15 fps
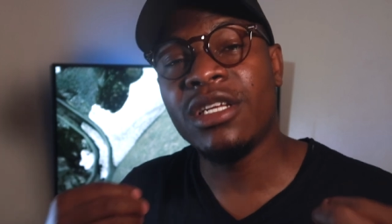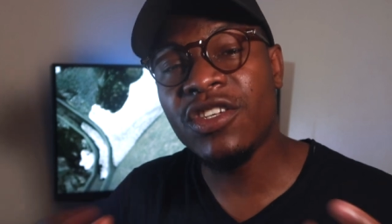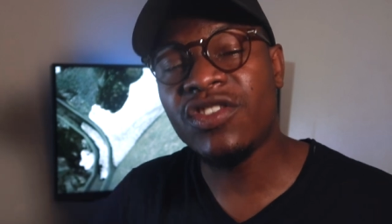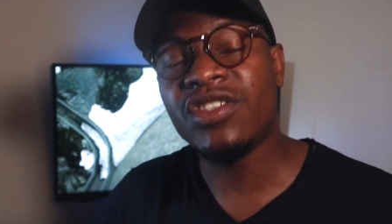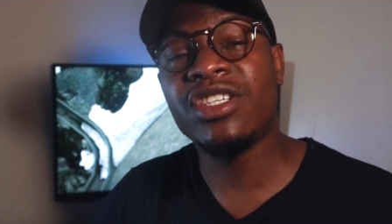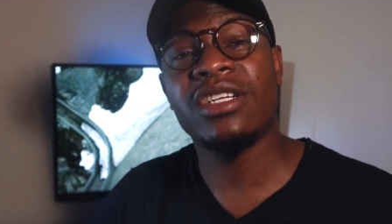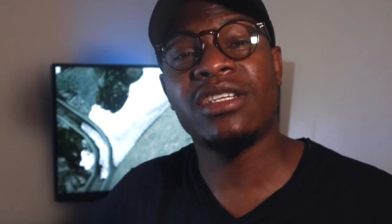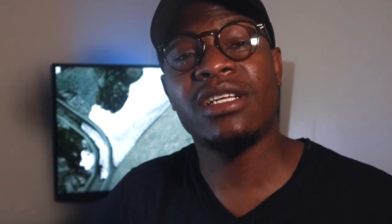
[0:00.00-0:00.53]

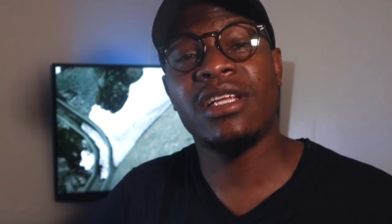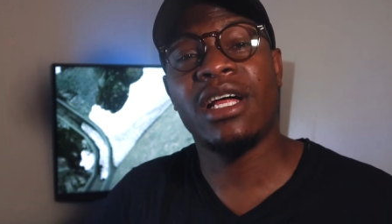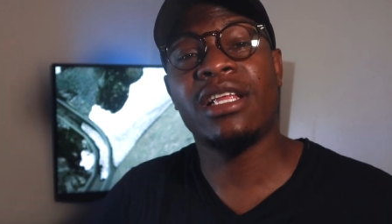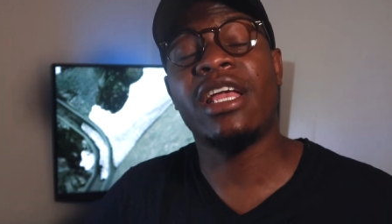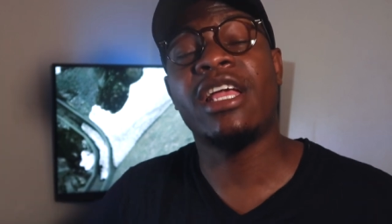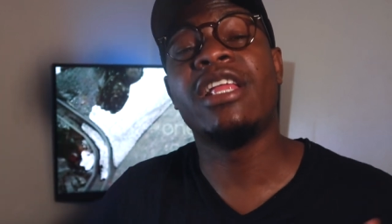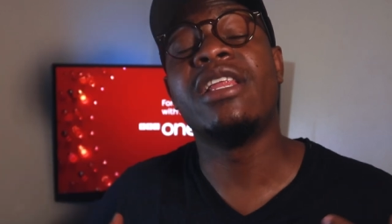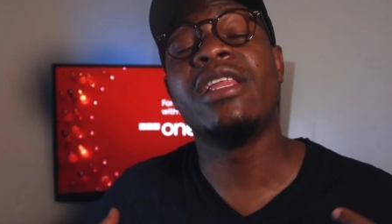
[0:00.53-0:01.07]
This teaches us
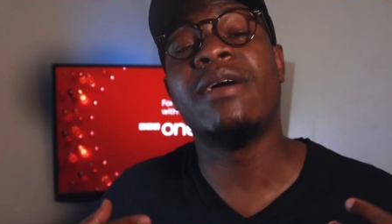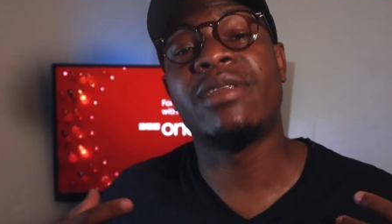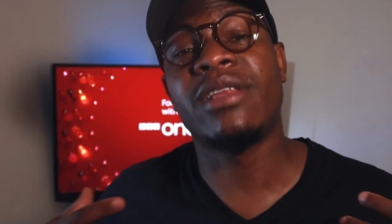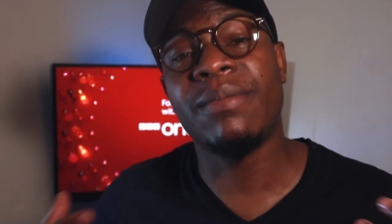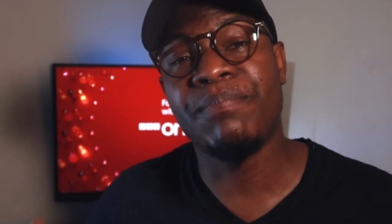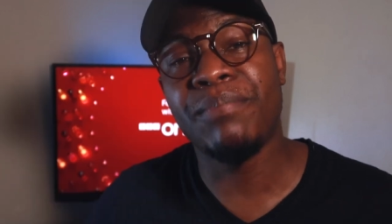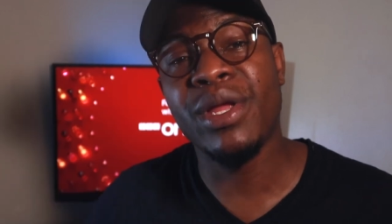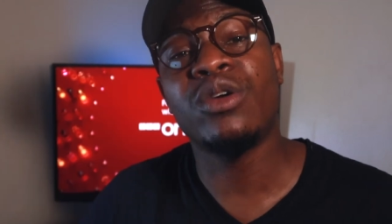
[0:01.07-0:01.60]
that in the
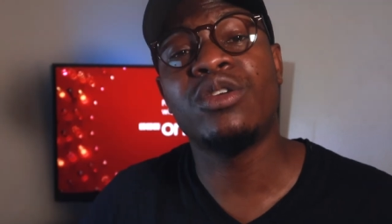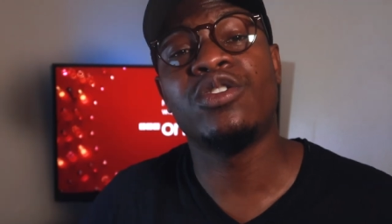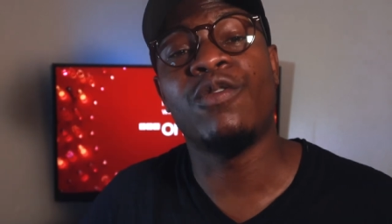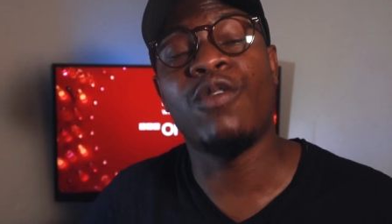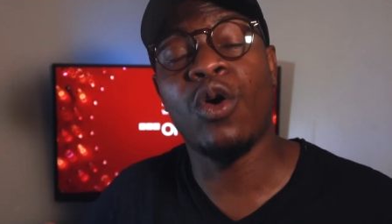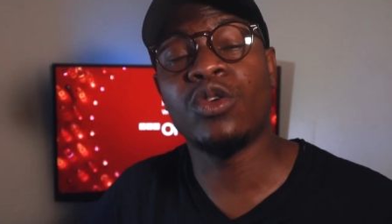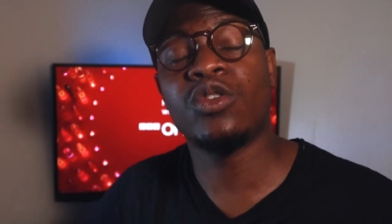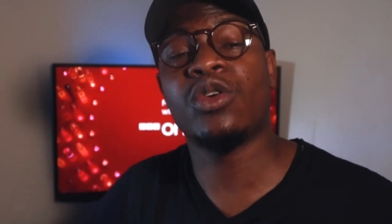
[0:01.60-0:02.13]

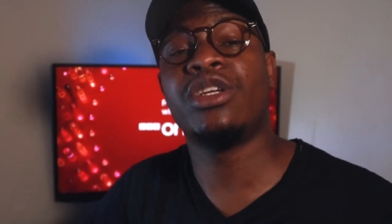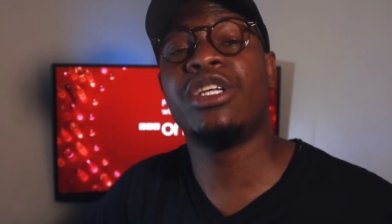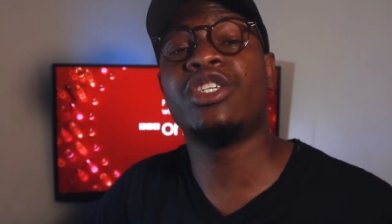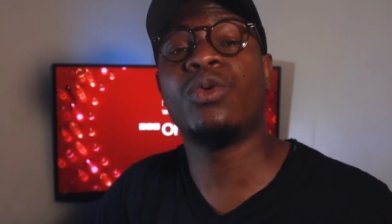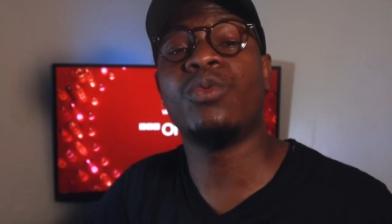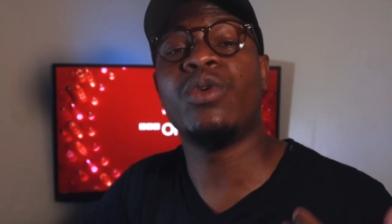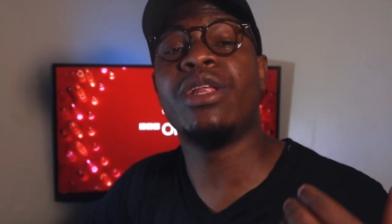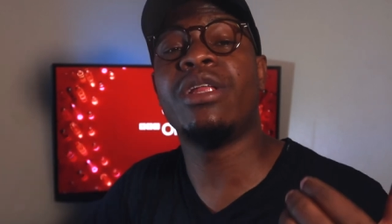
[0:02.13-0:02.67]
periods of
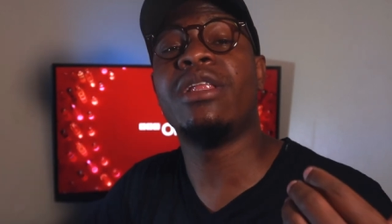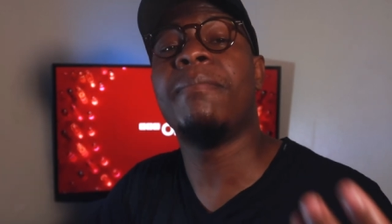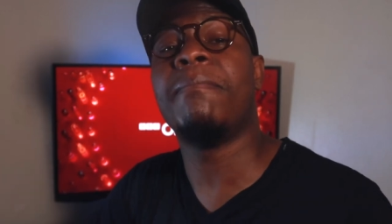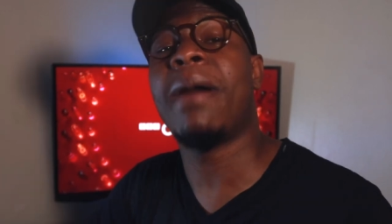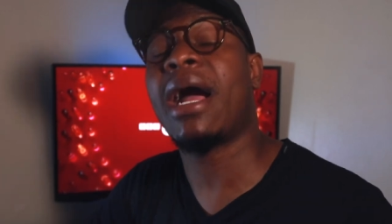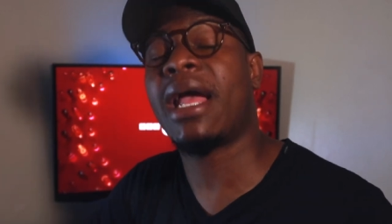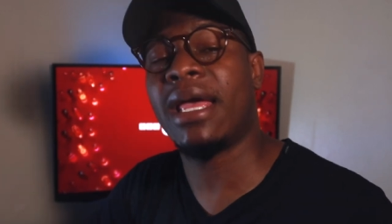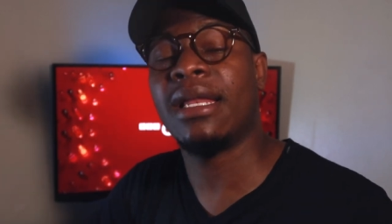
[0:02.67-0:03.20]
consolidation within
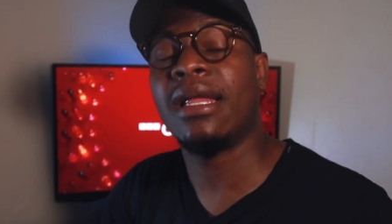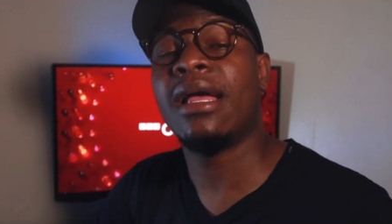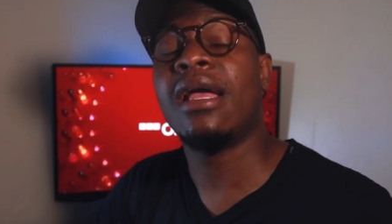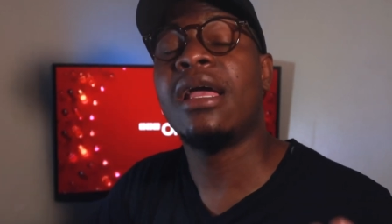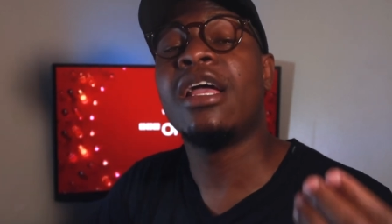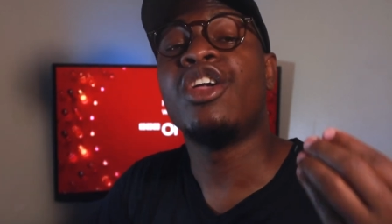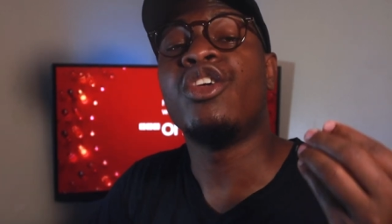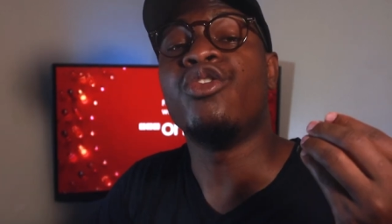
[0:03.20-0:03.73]
the market,
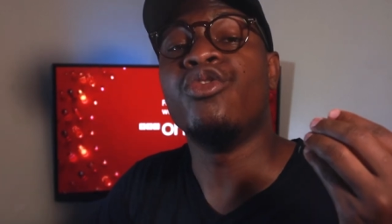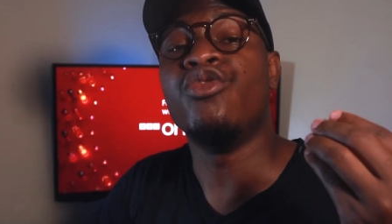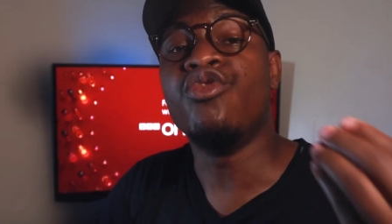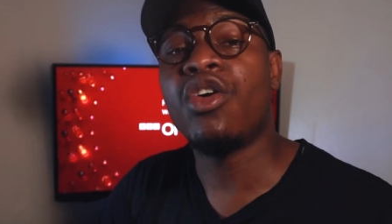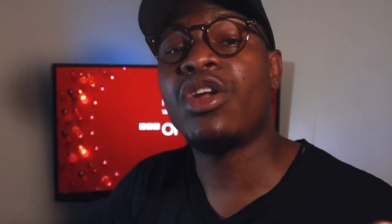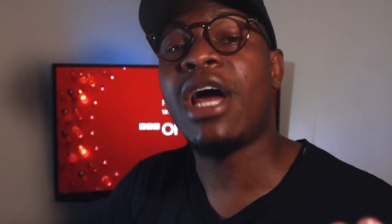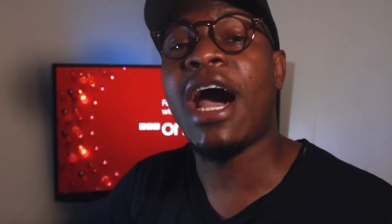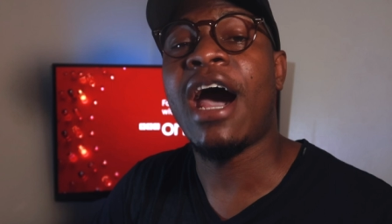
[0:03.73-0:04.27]
you
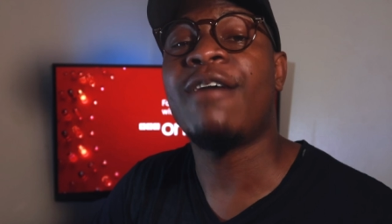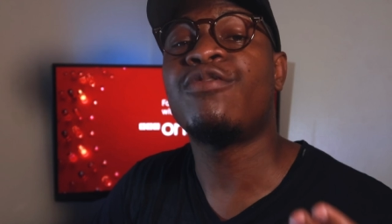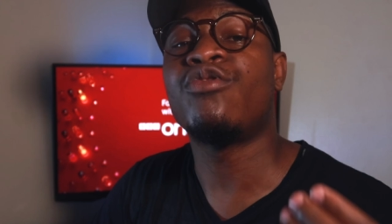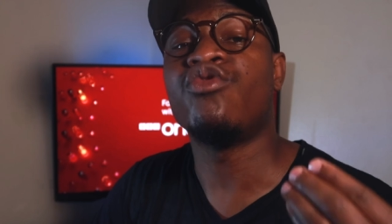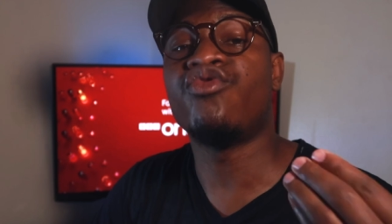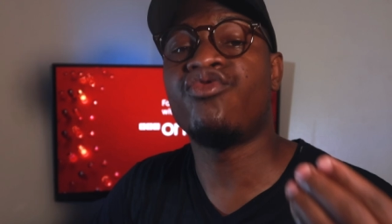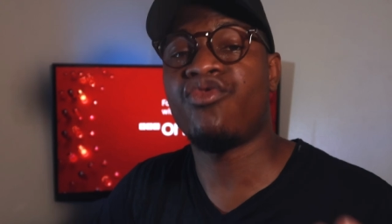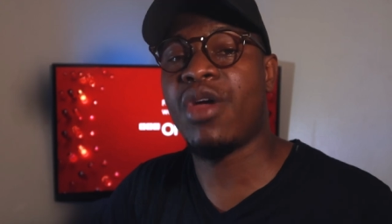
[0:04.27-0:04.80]
don't
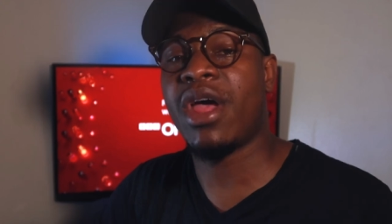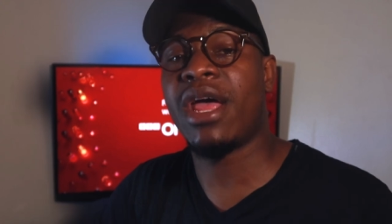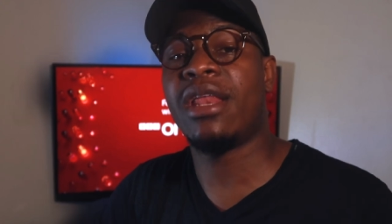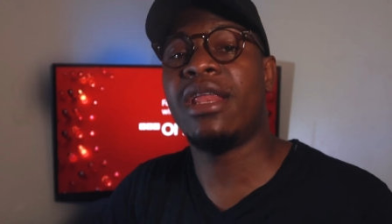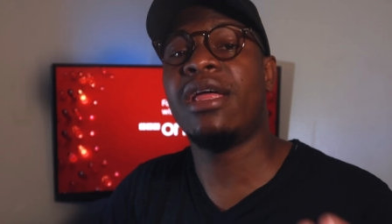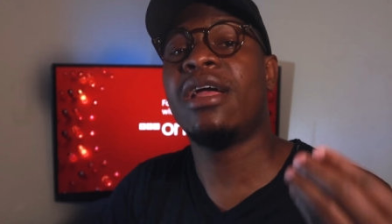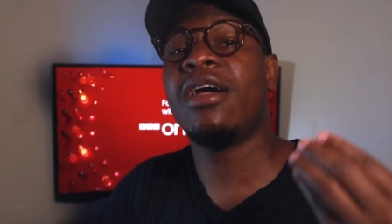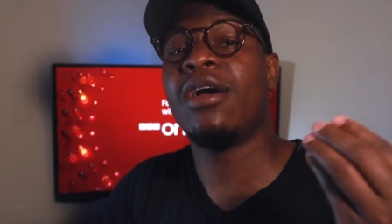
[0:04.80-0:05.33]
have to
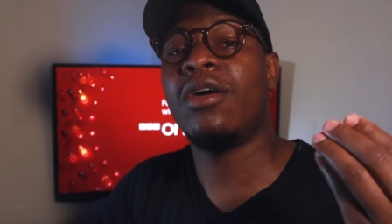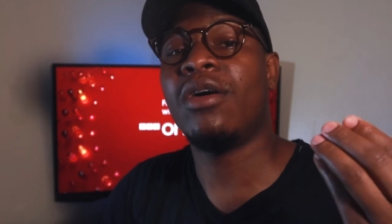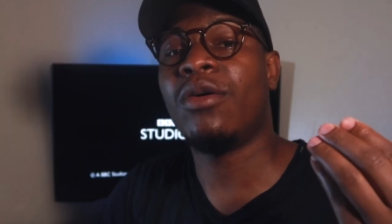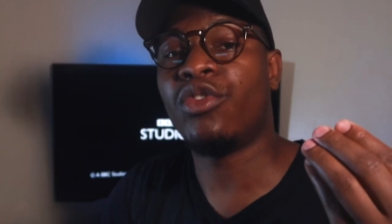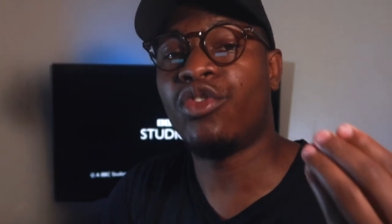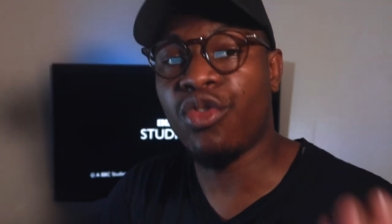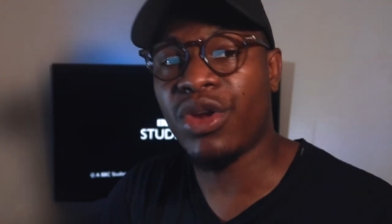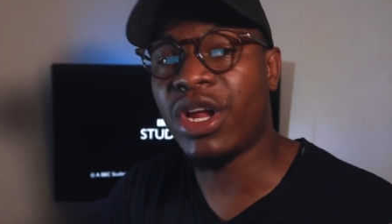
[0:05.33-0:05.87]
trade
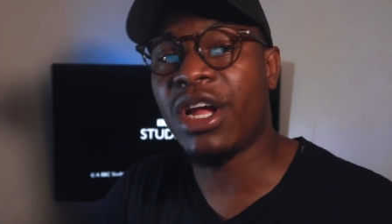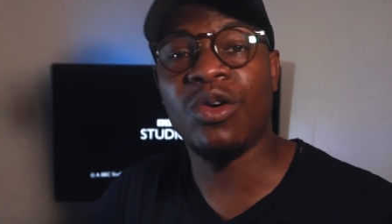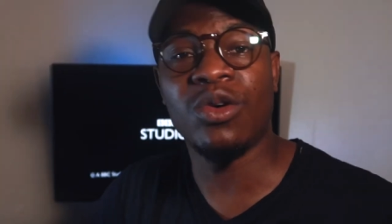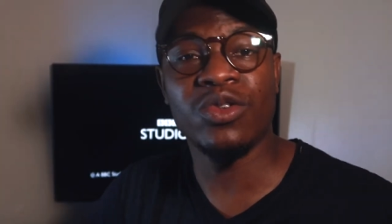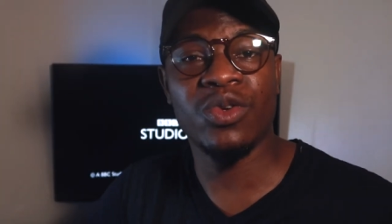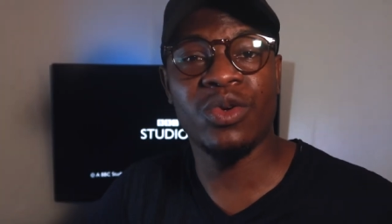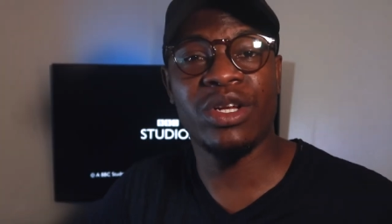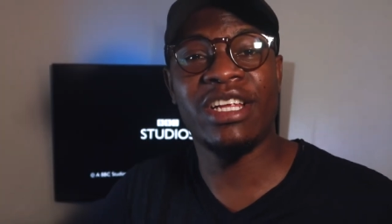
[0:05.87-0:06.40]
during
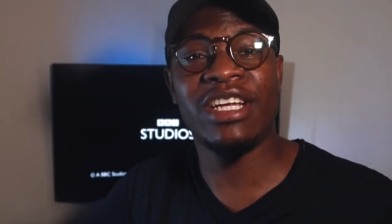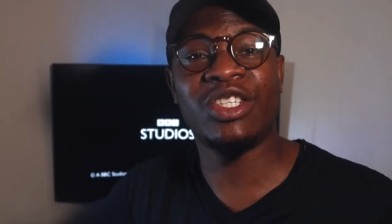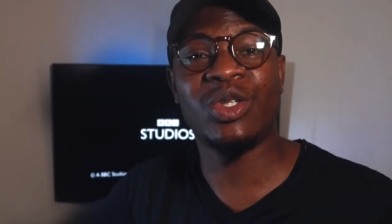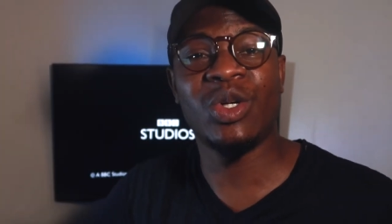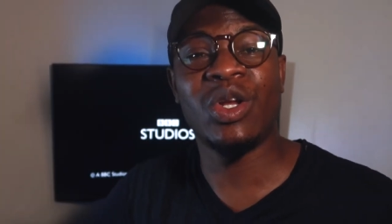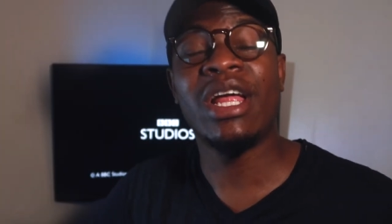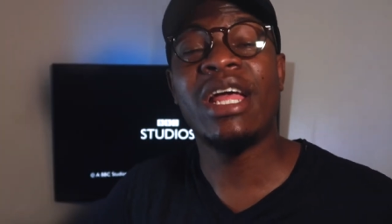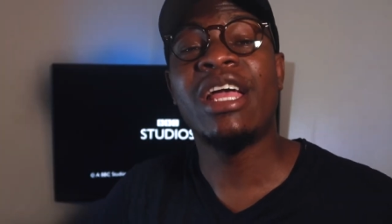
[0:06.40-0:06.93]
a
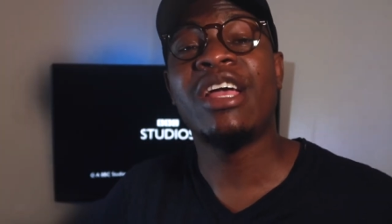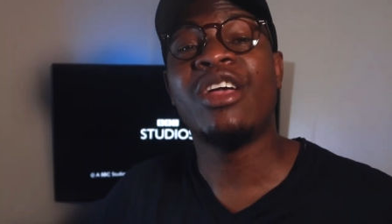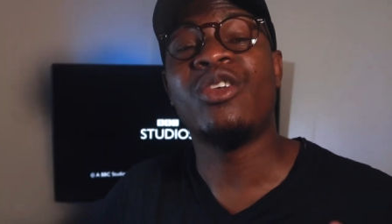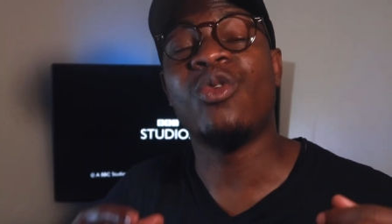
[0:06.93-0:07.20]
consolidation.